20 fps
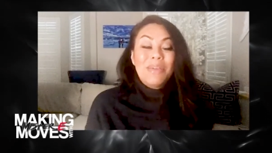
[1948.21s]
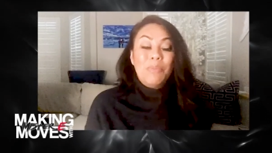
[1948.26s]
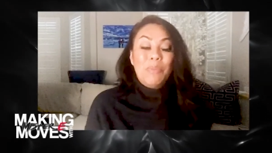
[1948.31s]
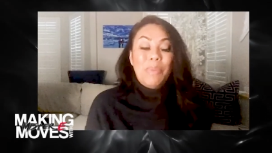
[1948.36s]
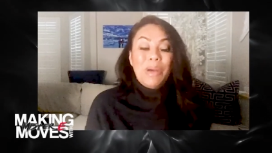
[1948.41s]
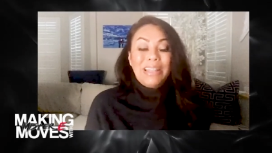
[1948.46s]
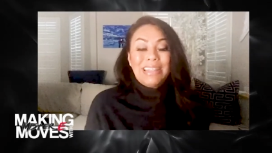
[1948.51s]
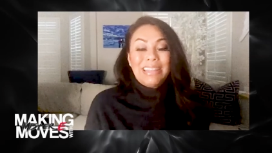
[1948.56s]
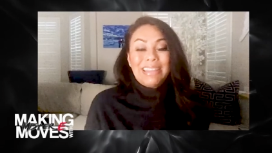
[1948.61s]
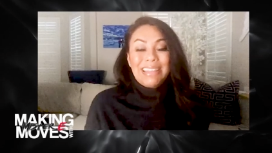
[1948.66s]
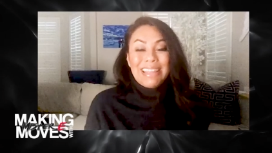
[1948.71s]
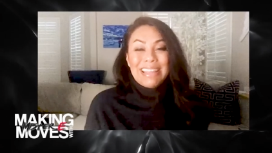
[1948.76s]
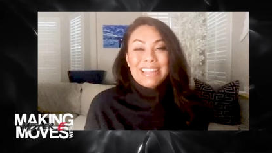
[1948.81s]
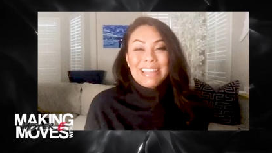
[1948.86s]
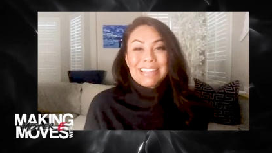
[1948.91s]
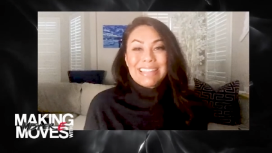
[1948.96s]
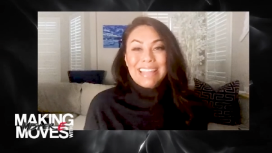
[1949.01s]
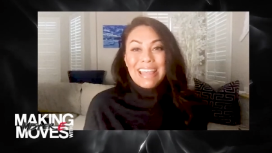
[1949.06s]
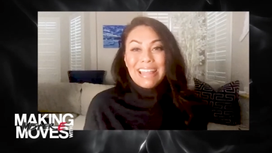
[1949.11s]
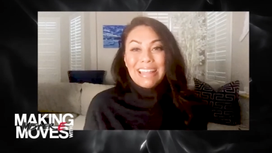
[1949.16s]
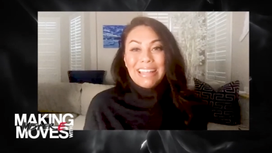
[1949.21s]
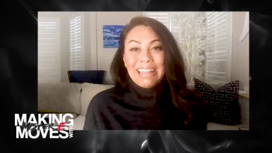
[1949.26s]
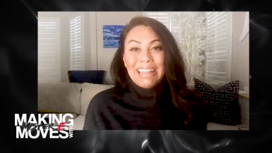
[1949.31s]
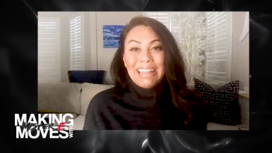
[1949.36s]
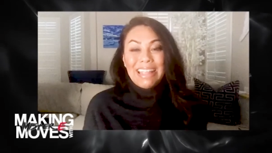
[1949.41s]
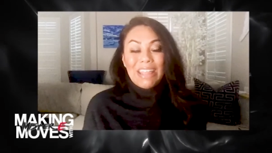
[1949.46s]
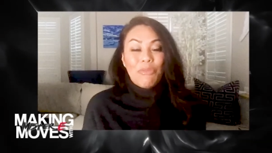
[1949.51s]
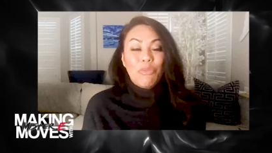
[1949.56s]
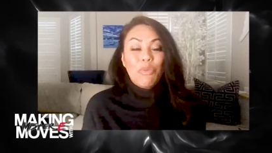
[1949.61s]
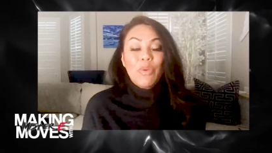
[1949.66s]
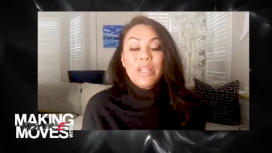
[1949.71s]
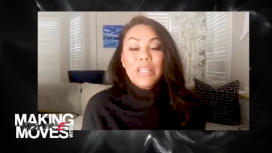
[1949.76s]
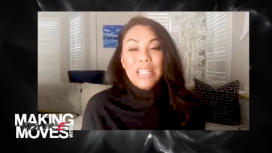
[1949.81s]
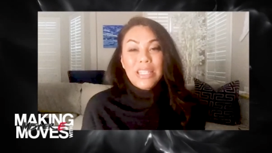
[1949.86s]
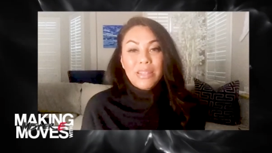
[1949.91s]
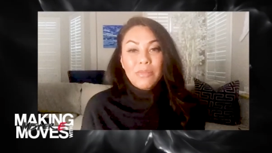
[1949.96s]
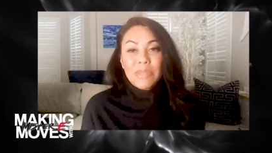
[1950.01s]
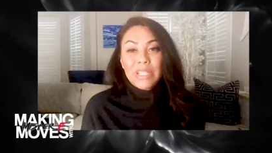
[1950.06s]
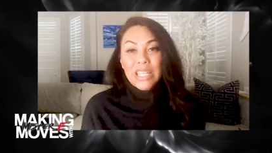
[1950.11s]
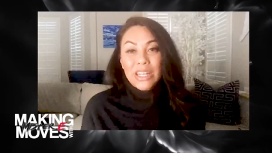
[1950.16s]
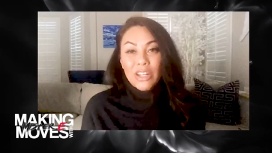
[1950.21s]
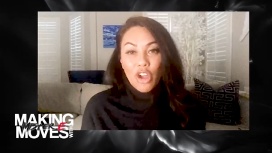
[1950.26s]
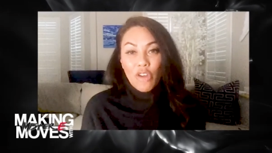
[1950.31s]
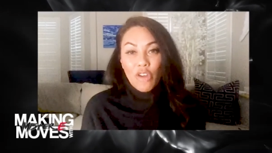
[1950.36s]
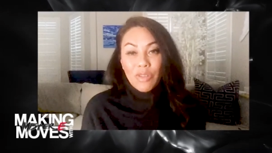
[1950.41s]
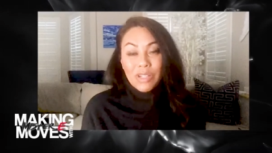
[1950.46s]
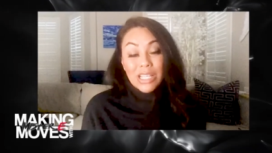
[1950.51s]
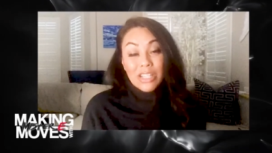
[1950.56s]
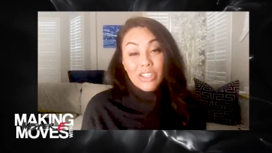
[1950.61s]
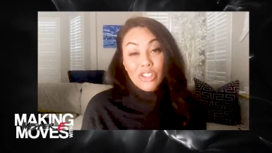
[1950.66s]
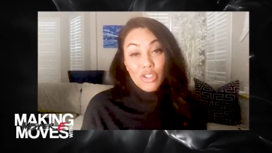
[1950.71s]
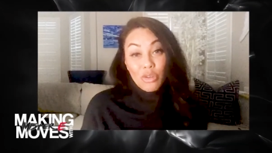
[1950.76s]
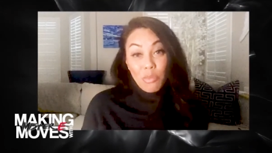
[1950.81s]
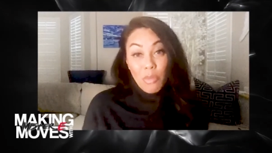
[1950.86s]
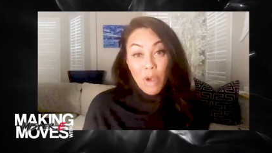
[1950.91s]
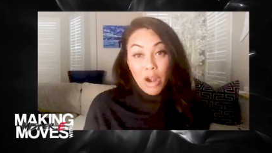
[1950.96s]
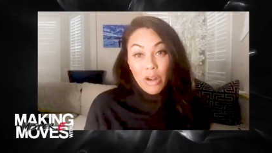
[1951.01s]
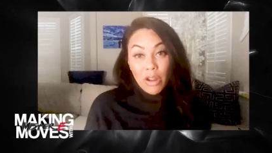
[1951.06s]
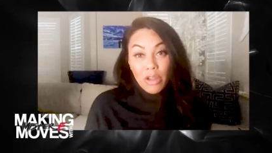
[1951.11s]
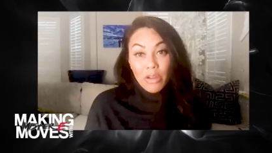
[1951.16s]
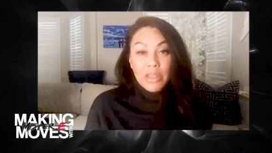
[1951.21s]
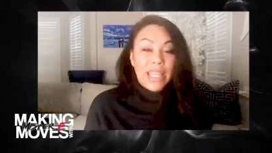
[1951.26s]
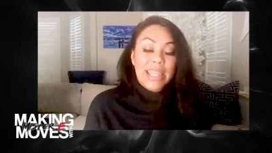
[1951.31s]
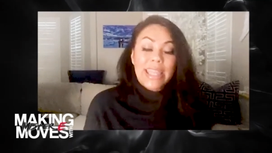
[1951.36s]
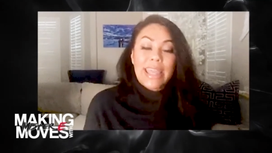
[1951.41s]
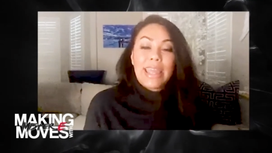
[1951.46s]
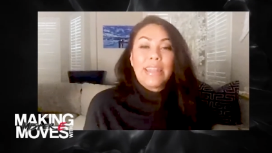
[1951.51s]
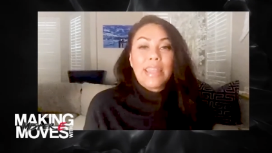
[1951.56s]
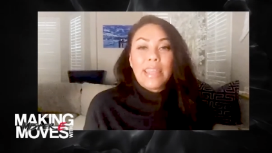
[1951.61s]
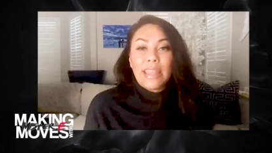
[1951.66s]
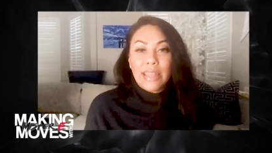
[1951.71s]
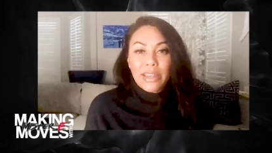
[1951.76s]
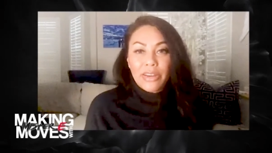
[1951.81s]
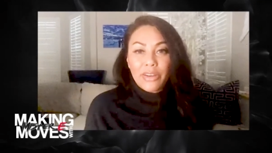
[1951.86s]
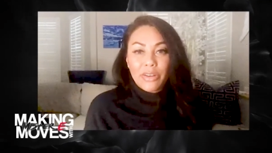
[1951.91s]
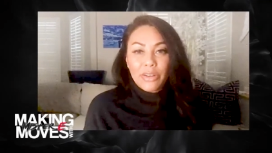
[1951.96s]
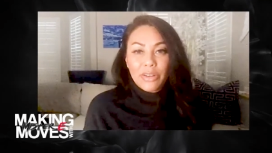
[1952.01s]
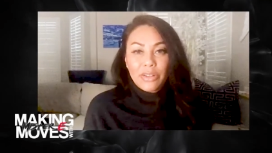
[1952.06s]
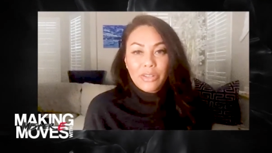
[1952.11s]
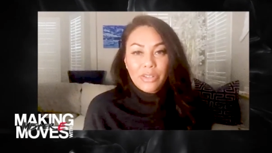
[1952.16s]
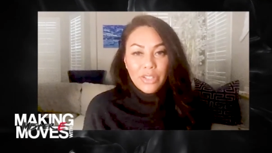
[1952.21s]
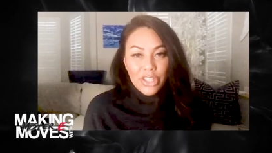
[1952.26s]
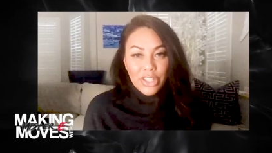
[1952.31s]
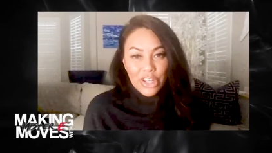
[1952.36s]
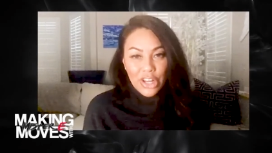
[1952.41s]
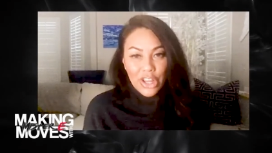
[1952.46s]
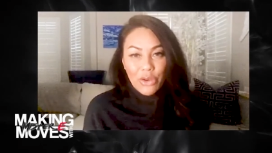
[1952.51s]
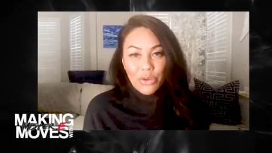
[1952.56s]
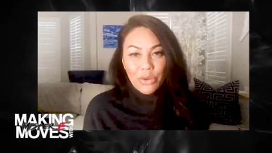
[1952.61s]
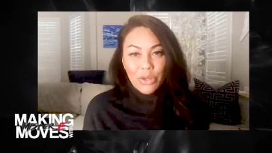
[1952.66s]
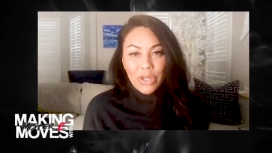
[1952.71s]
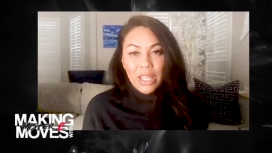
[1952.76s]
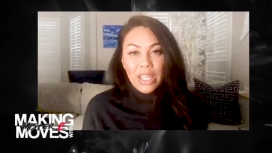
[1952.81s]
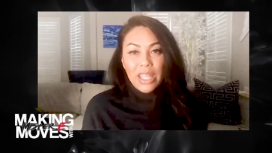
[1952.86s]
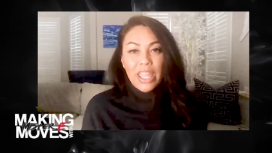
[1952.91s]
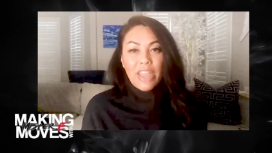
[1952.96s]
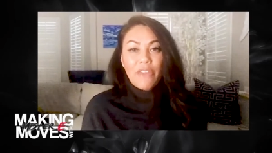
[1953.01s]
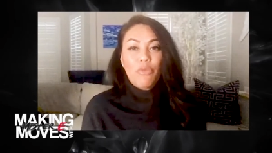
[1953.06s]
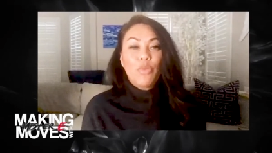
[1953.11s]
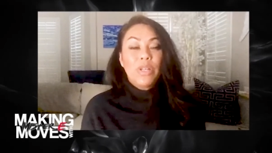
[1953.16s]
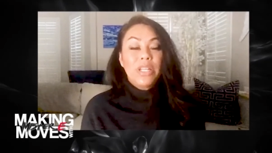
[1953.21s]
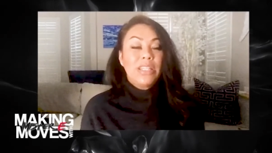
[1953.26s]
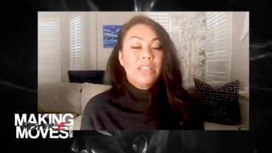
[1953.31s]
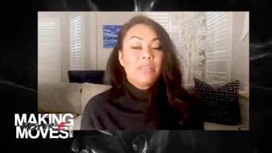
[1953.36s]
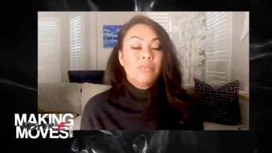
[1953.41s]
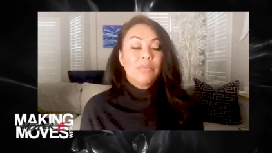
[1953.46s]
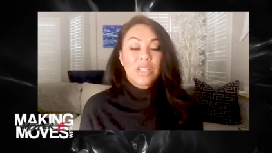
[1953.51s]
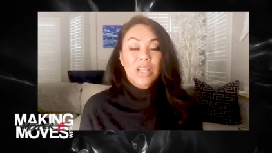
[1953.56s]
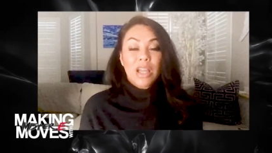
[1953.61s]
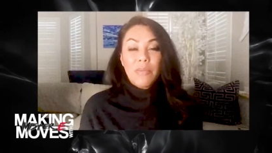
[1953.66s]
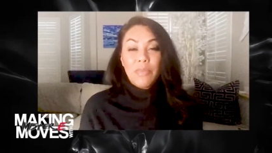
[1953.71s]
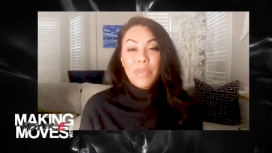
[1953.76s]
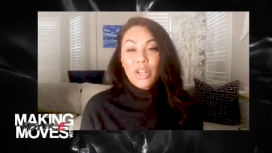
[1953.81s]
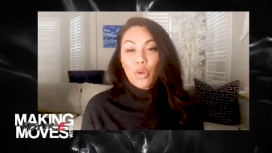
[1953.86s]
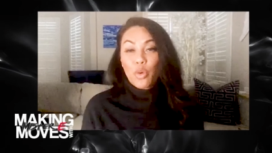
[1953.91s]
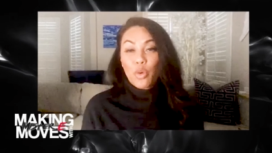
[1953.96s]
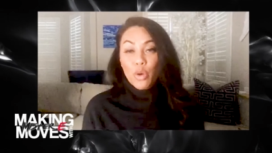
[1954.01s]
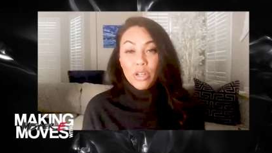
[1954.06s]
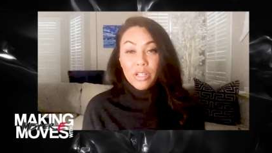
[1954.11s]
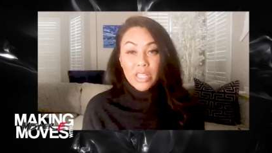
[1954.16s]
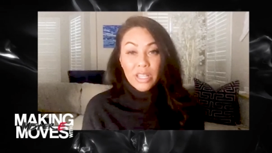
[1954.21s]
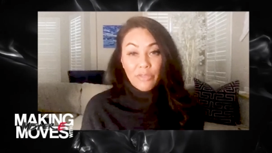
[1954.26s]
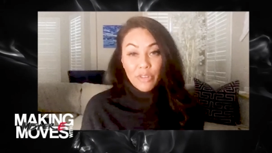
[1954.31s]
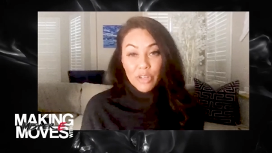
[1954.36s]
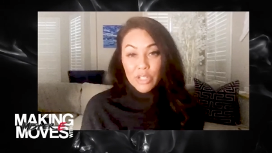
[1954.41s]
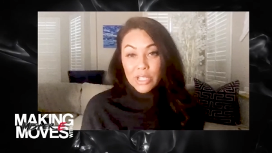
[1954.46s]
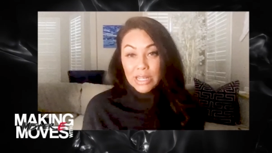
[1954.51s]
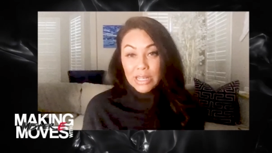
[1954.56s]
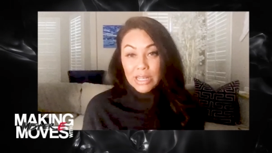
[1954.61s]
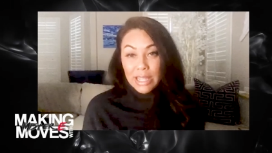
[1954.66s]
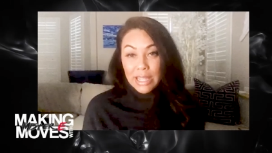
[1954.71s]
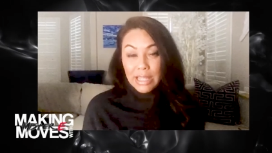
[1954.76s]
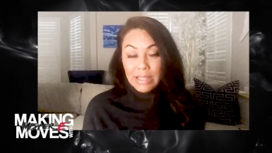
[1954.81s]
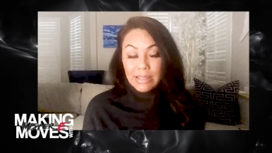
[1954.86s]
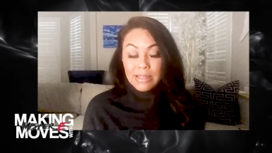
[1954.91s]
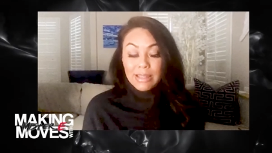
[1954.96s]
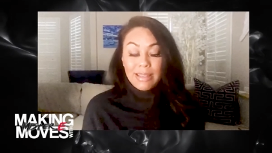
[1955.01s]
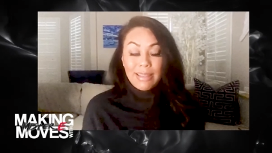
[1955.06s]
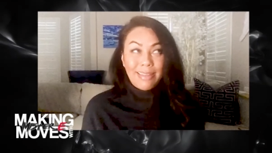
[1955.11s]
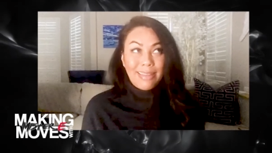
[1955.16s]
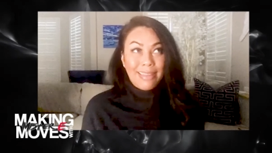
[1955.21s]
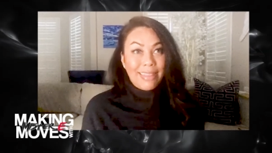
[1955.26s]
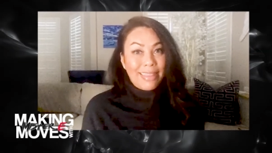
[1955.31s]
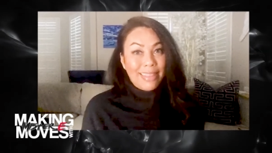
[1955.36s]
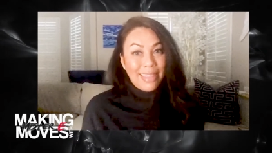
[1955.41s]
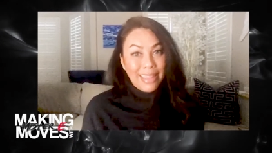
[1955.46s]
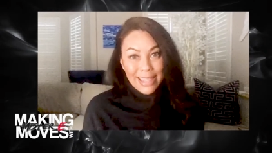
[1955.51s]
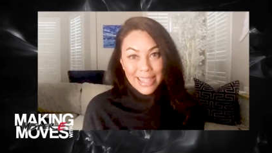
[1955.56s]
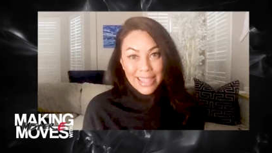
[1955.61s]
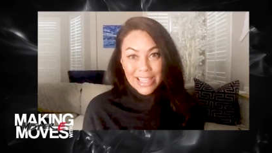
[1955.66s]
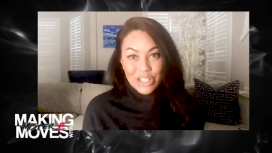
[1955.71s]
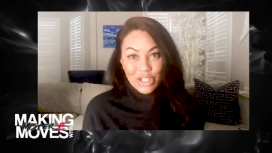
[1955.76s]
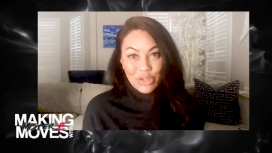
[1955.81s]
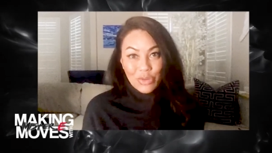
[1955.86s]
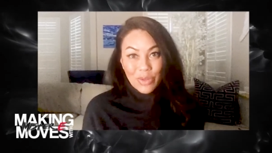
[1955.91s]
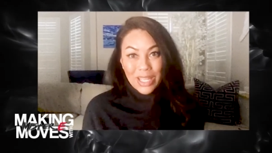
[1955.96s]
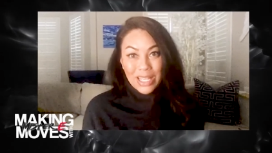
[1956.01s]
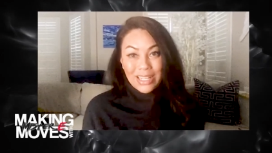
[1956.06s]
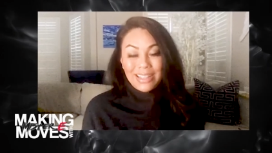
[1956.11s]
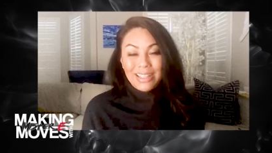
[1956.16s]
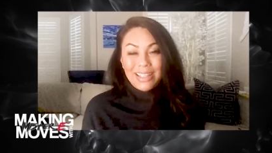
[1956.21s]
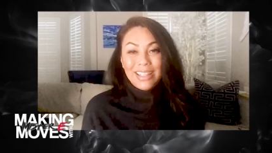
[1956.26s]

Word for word: But the thing is, is that if we need them to get a COVID test tomorrow, they can't get here you know if we need them to come in and quarantine for 10 days they can't do it